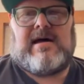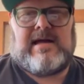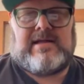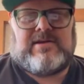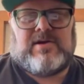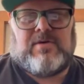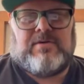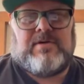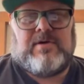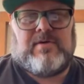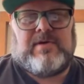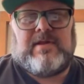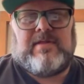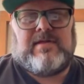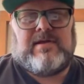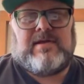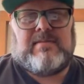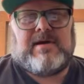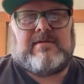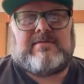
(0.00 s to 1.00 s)
don't know
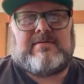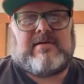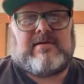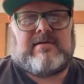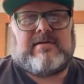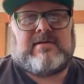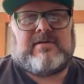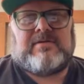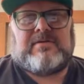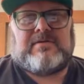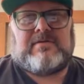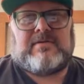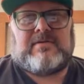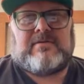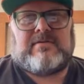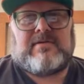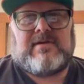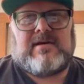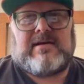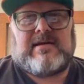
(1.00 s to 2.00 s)
anything about Derek Nicholson,
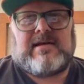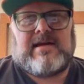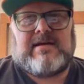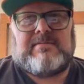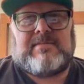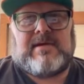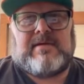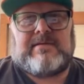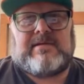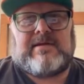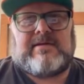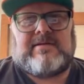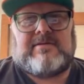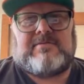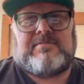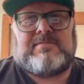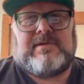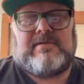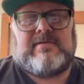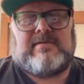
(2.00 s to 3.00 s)
so I'm not going to
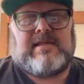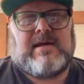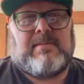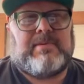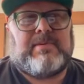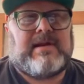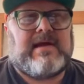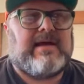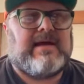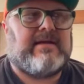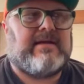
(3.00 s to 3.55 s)
speak to that. But